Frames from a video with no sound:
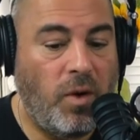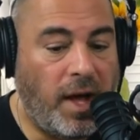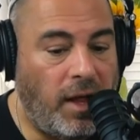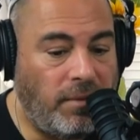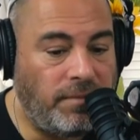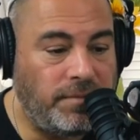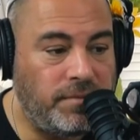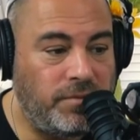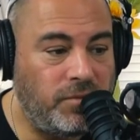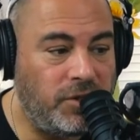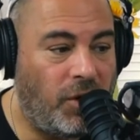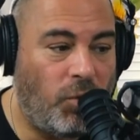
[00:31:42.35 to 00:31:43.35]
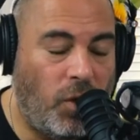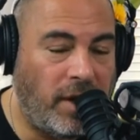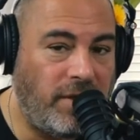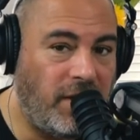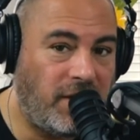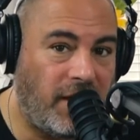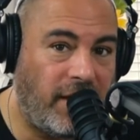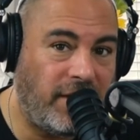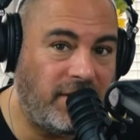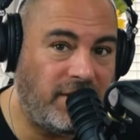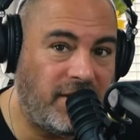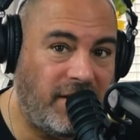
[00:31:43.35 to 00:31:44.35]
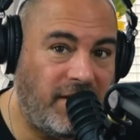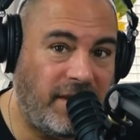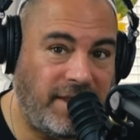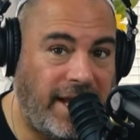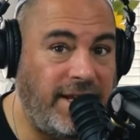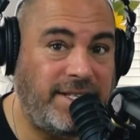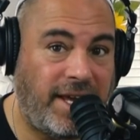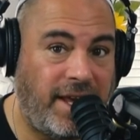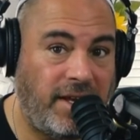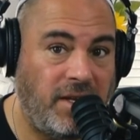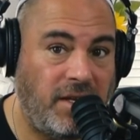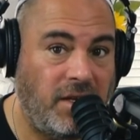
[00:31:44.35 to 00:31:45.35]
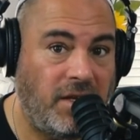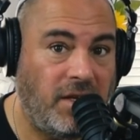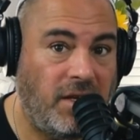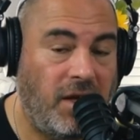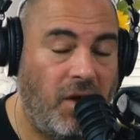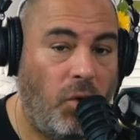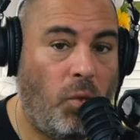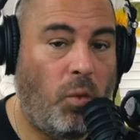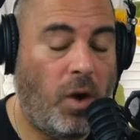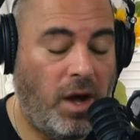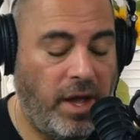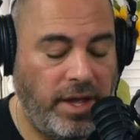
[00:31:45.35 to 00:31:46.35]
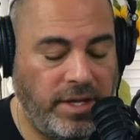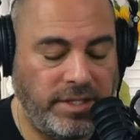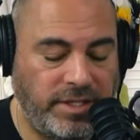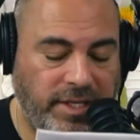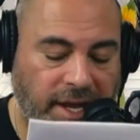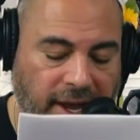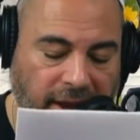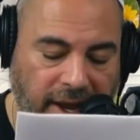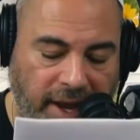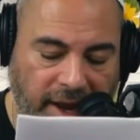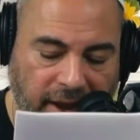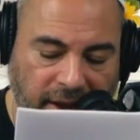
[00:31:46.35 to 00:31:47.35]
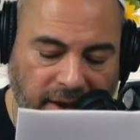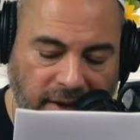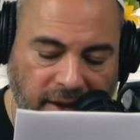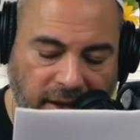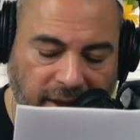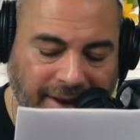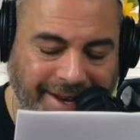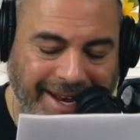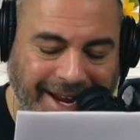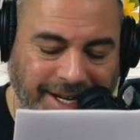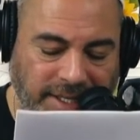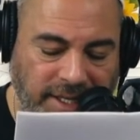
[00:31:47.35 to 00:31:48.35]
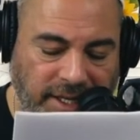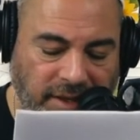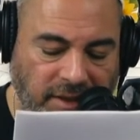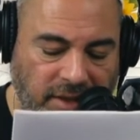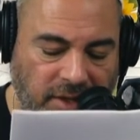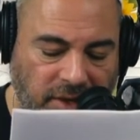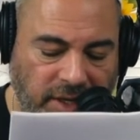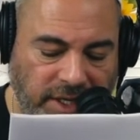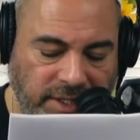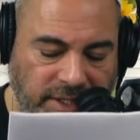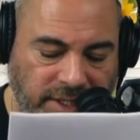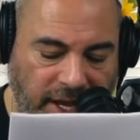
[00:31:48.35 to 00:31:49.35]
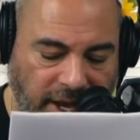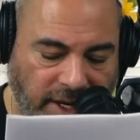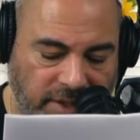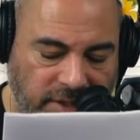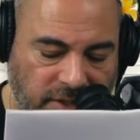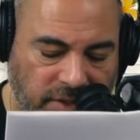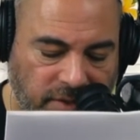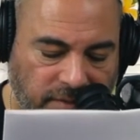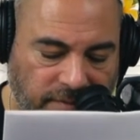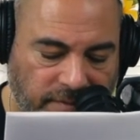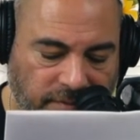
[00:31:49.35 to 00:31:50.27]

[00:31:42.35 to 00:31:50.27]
Well, one of the things that they did was in 1936,